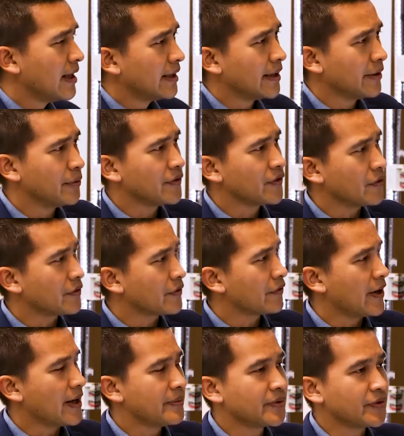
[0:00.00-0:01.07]
Then we've got
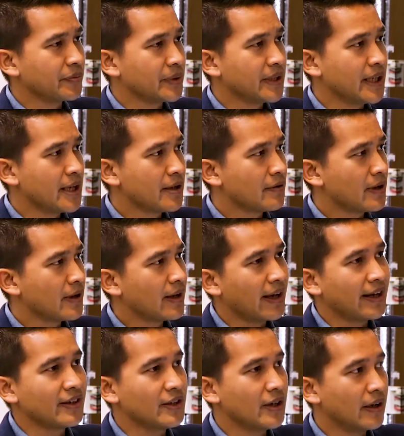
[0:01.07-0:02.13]
frames from Gira
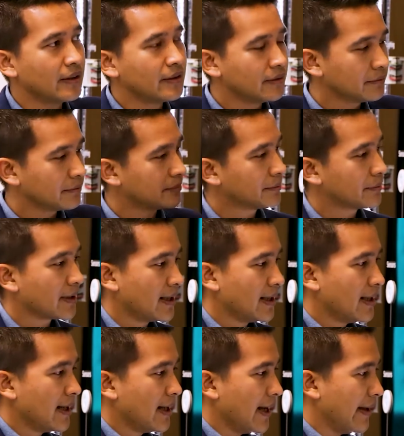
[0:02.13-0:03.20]
and Young,
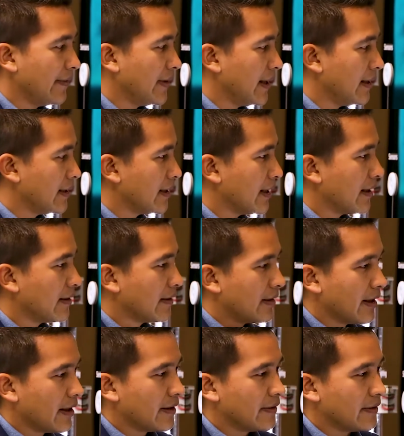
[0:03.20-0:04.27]
and then
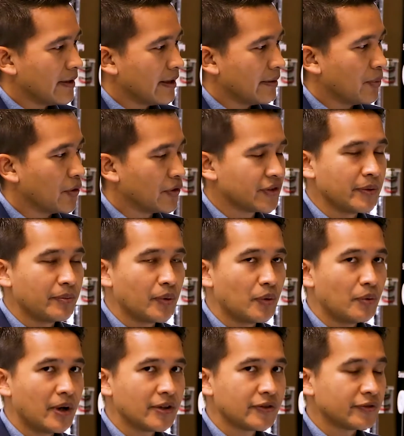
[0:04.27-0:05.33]
more simple
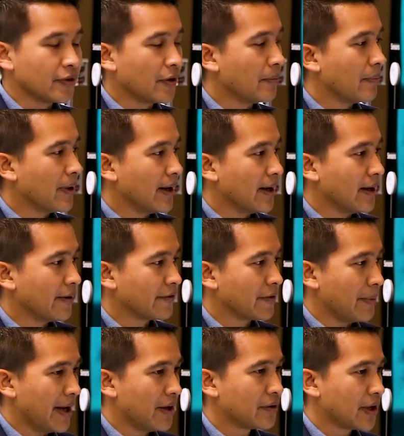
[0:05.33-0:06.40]
ones from, uh,
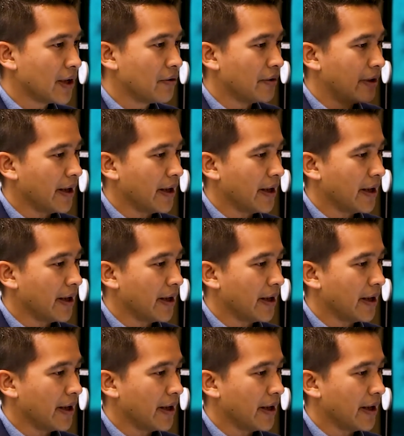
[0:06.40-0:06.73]
from Elko